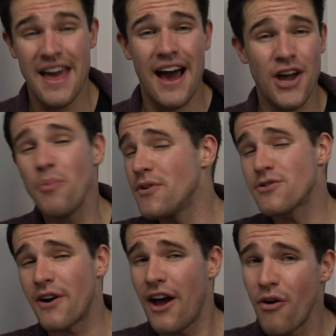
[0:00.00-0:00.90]
I hope those
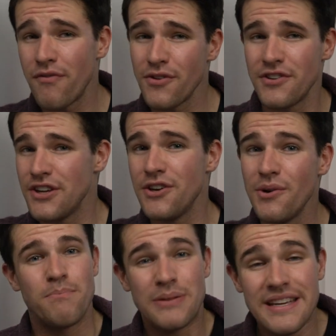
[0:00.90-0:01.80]
were helpful to
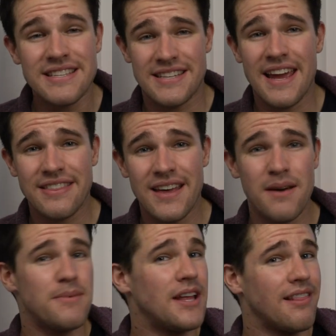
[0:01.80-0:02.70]
you. Please take
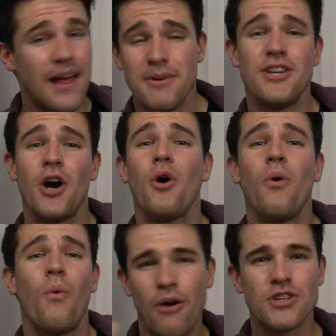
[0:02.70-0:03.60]
them. Let me
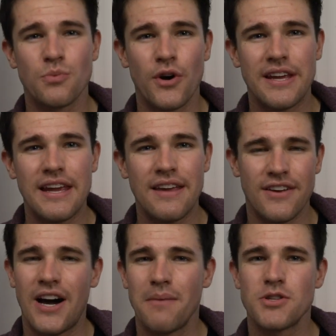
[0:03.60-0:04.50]
know how it's working in the
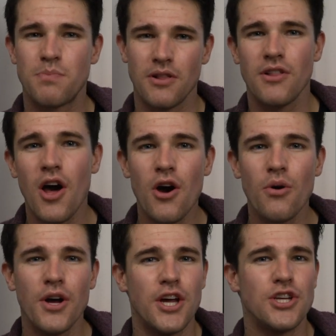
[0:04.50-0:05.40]
comments
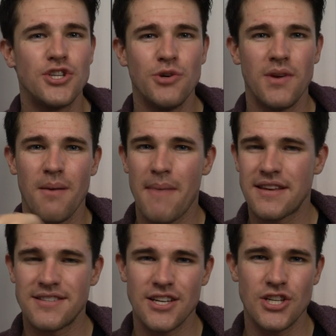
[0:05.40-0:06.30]
below. Shoot me a
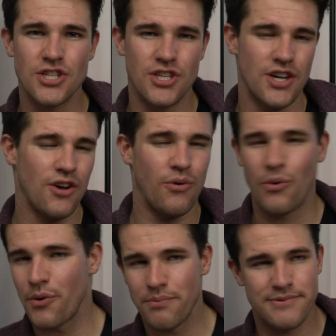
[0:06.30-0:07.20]
message
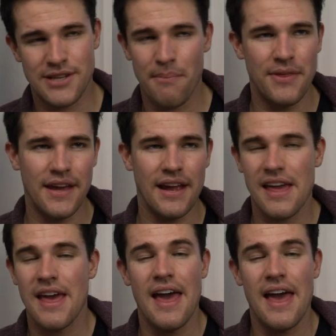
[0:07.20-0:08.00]
or something.